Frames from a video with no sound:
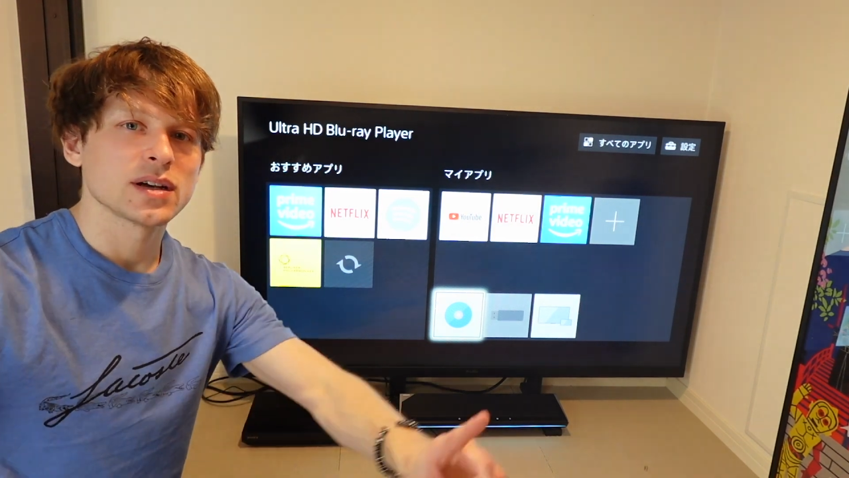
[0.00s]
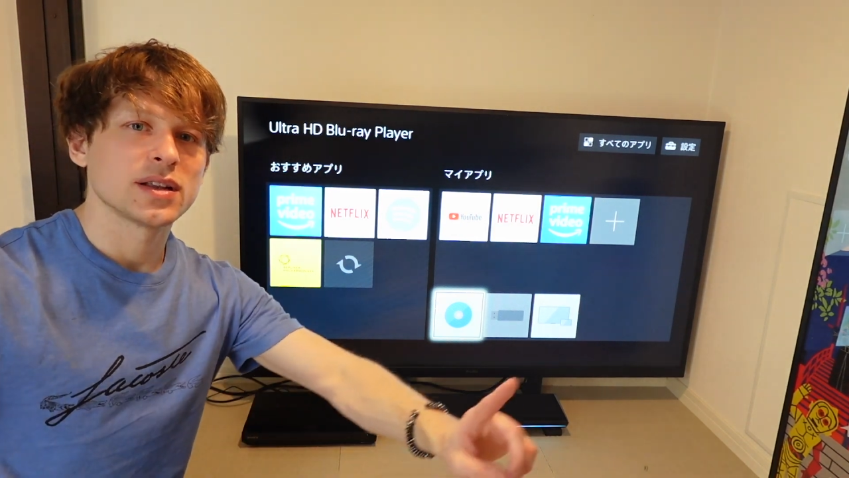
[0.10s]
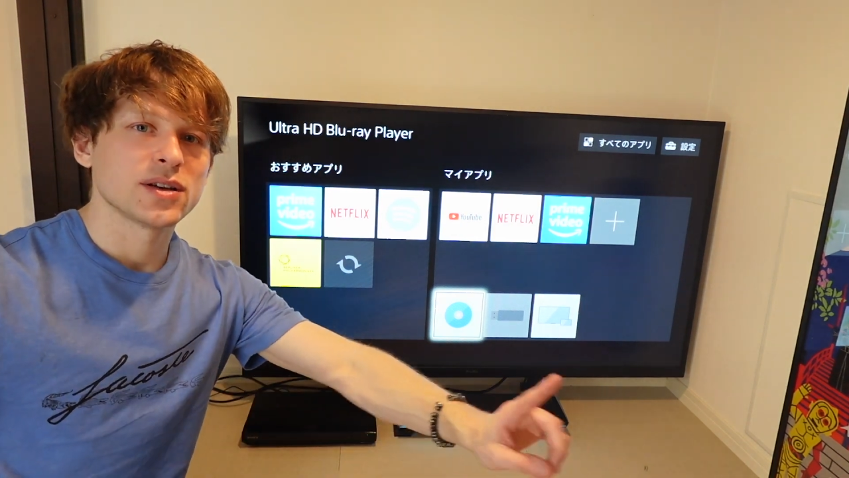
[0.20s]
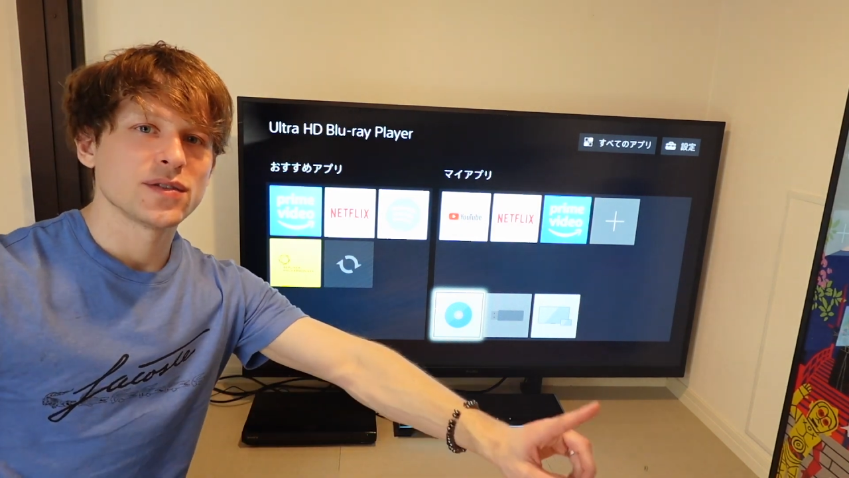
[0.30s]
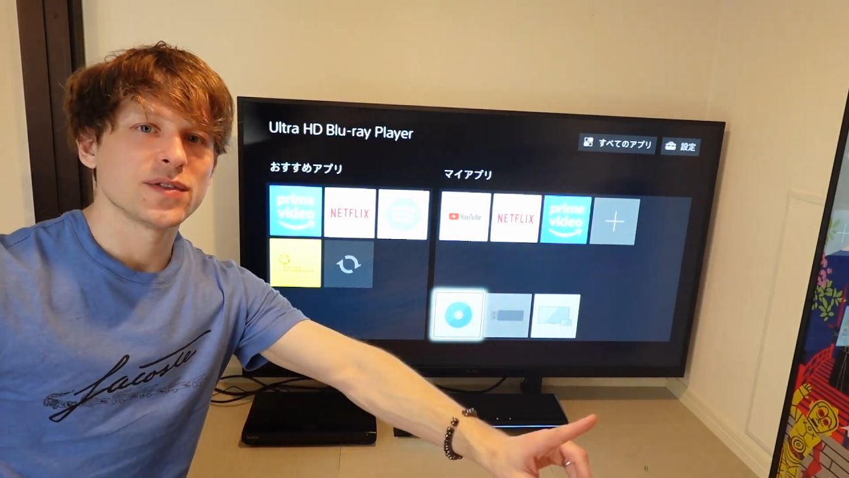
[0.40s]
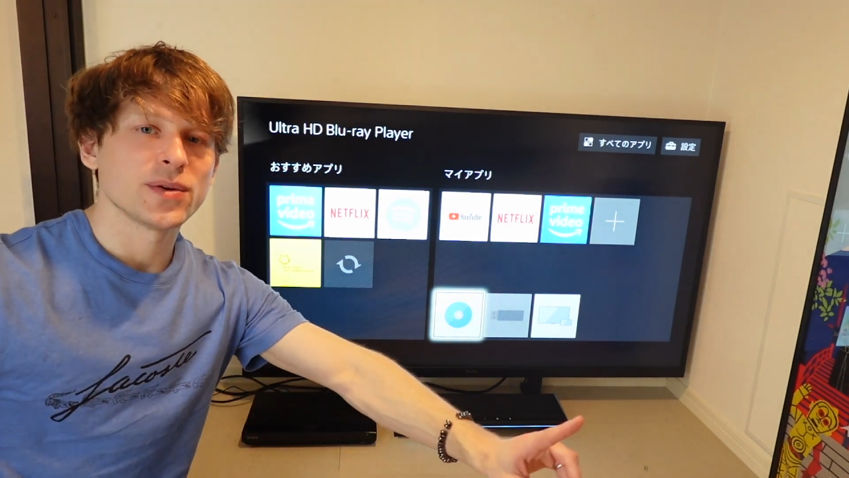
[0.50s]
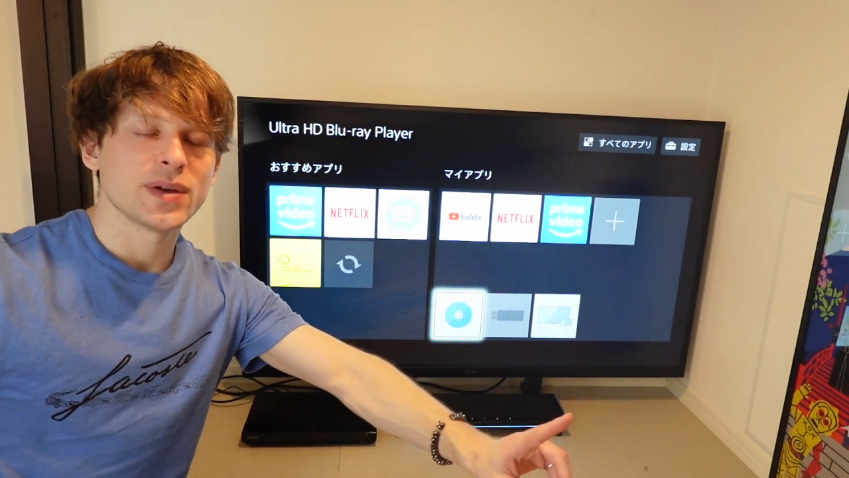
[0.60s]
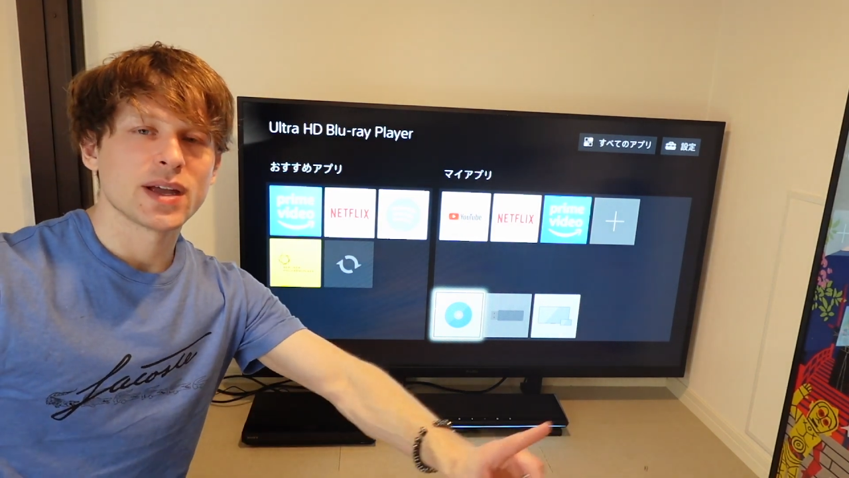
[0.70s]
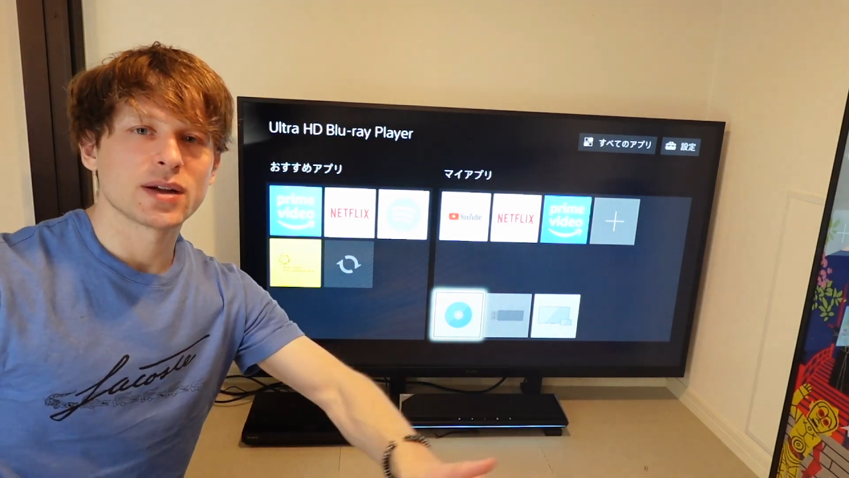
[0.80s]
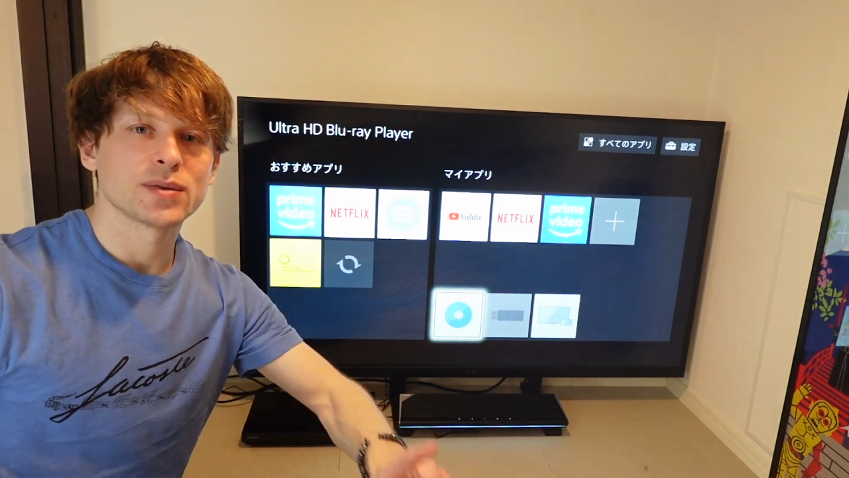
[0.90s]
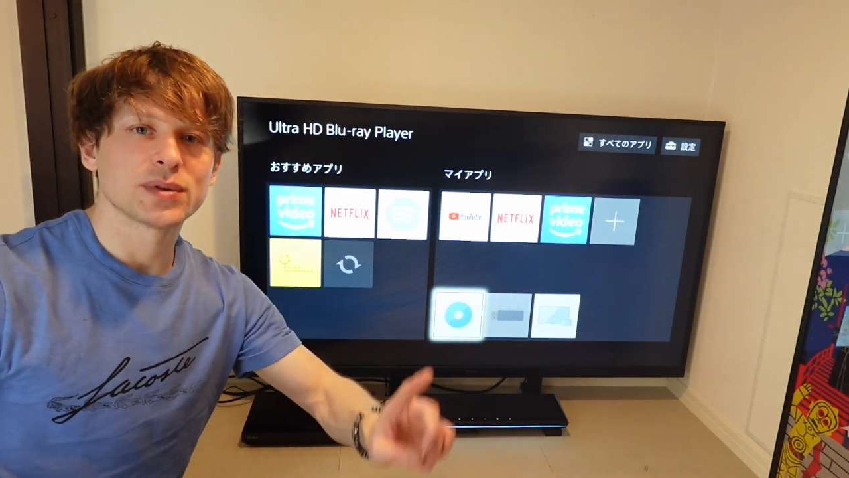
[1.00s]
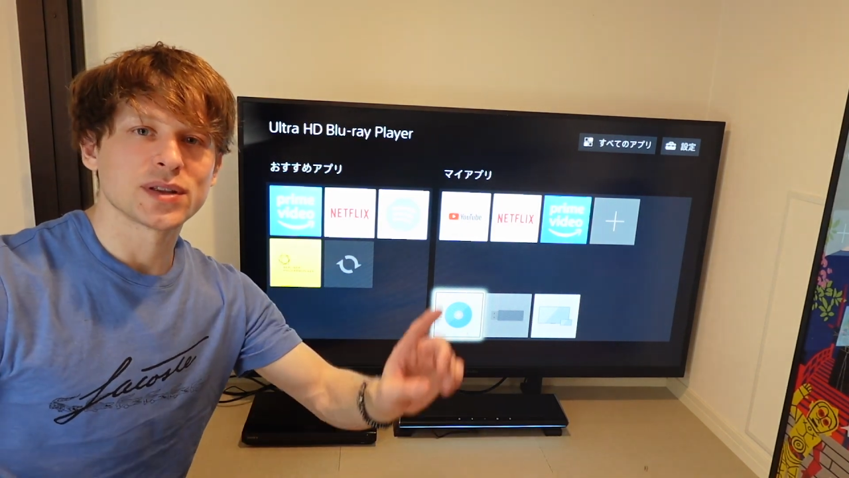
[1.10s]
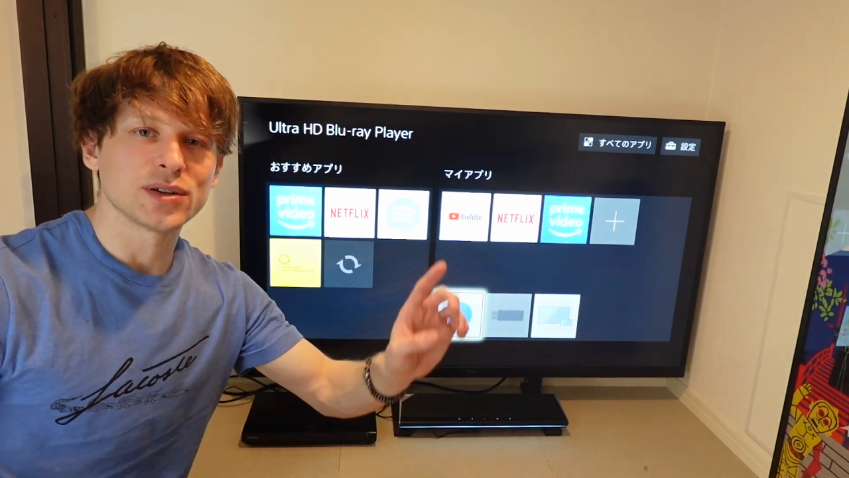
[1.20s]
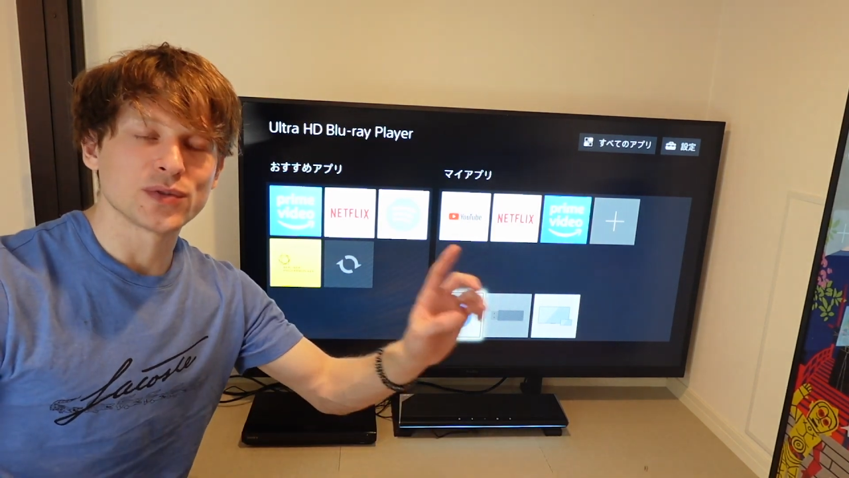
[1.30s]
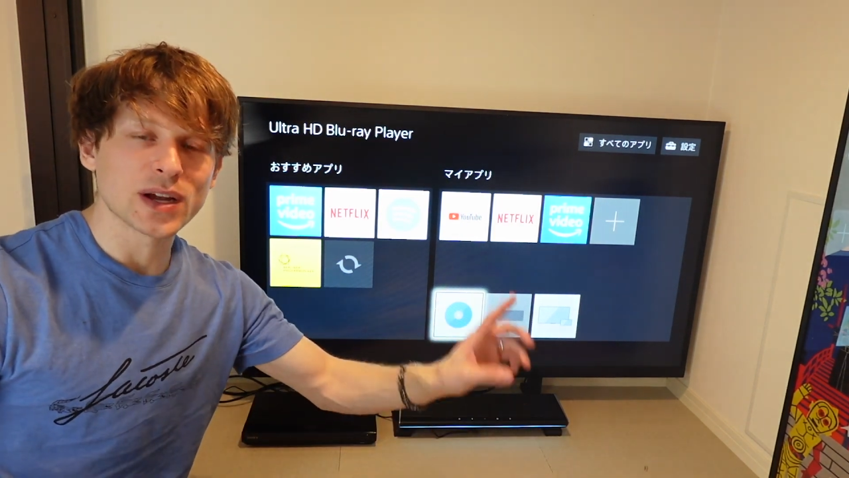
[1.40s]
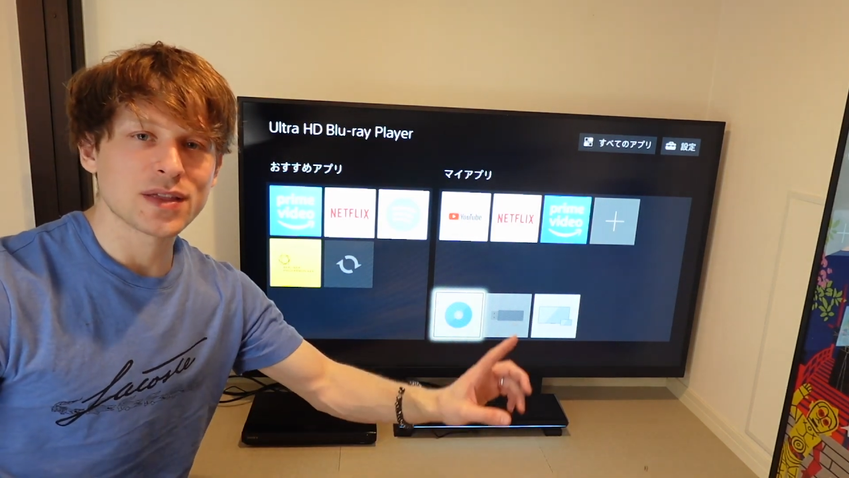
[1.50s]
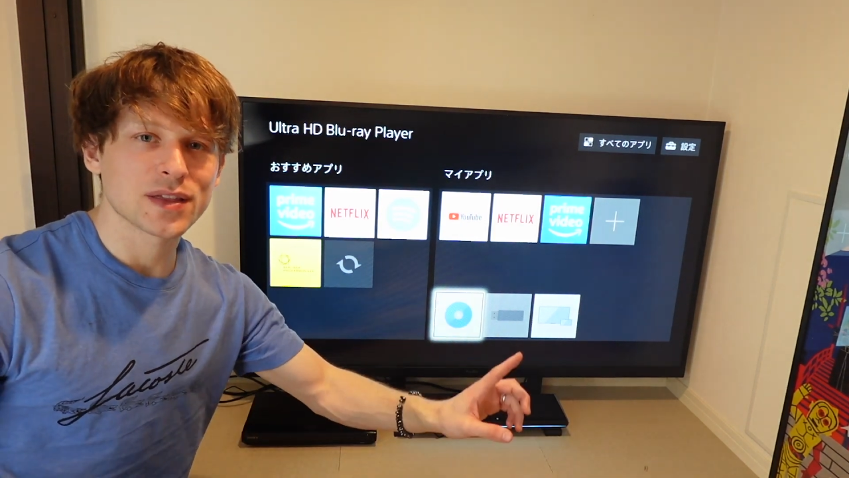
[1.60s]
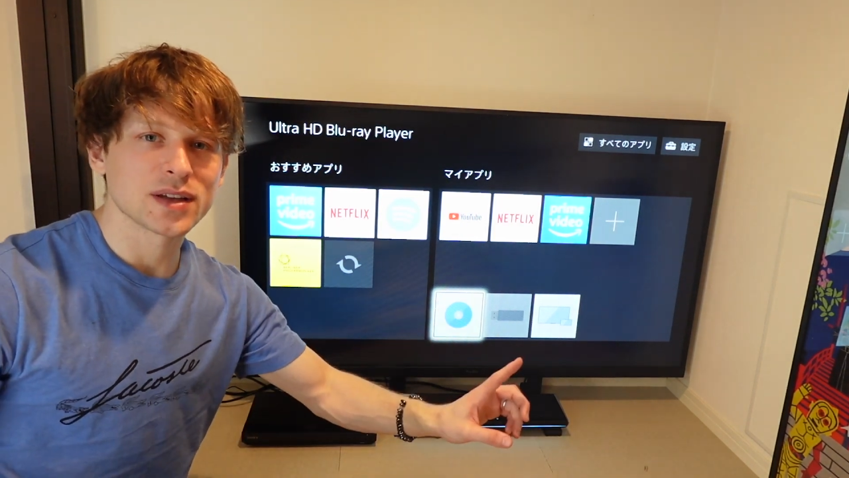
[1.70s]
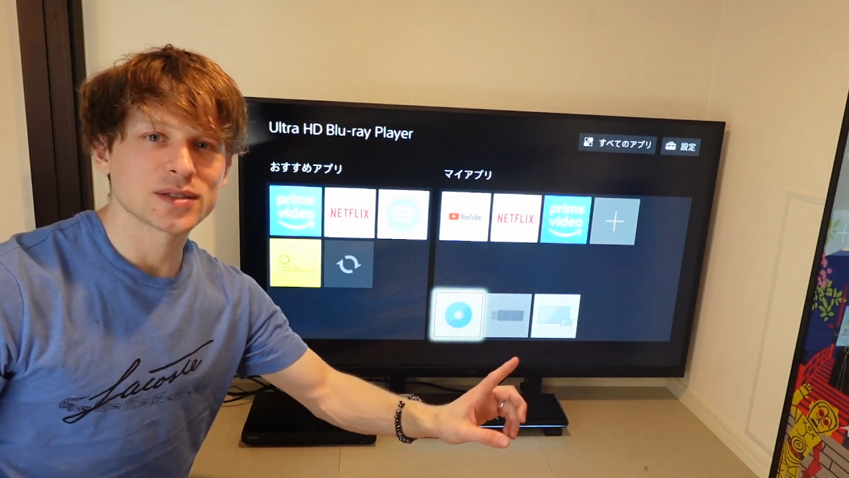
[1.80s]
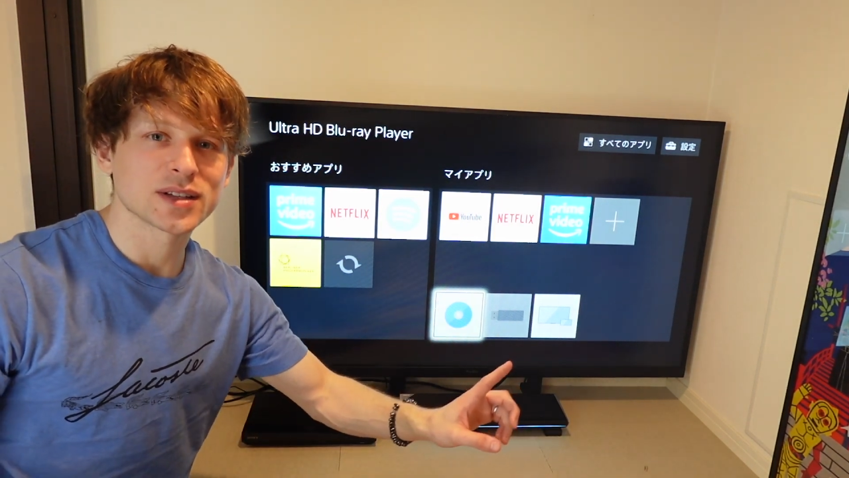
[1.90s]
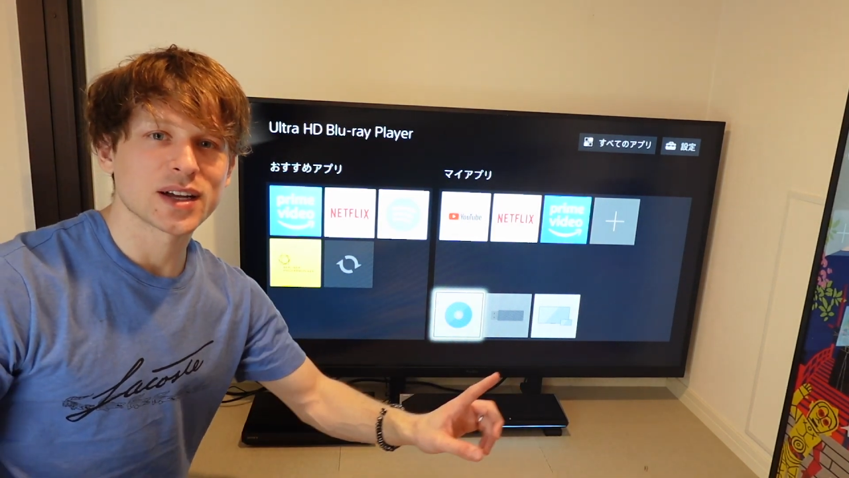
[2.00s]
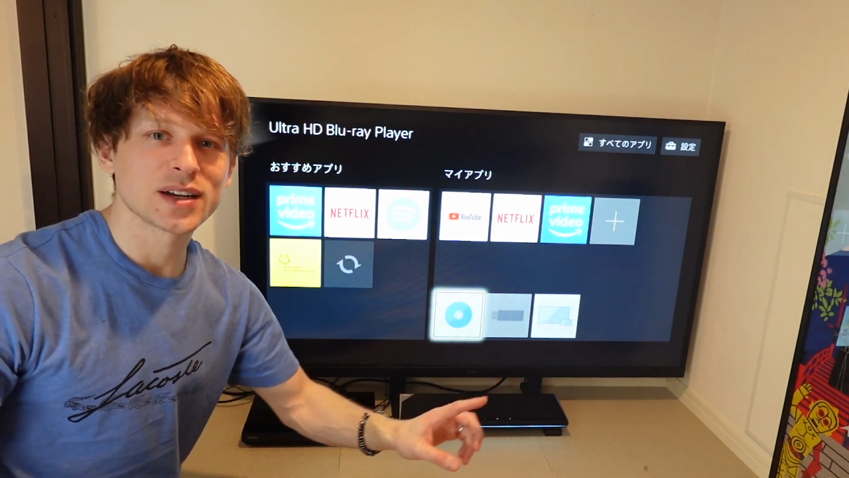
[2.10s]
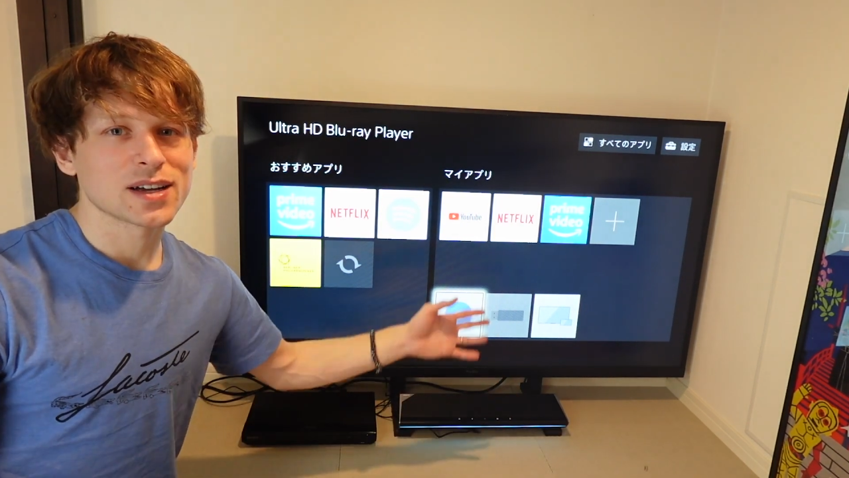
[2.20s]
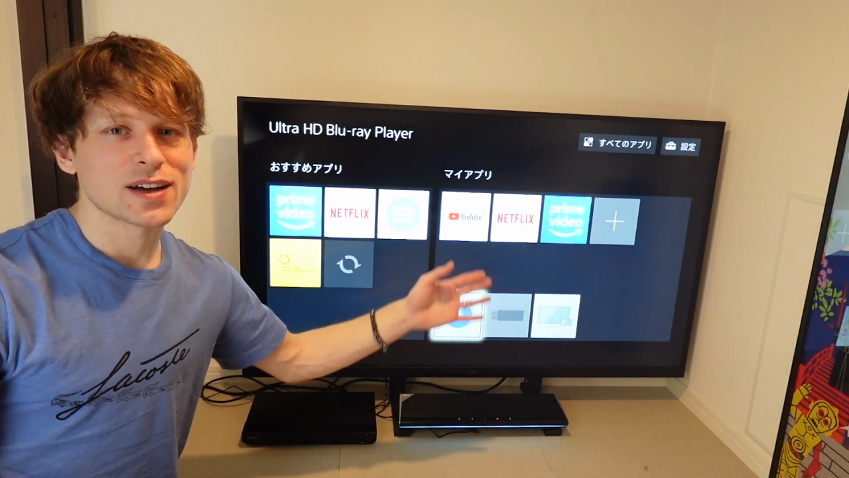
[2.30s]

and then your viewing angle. But the great thing is that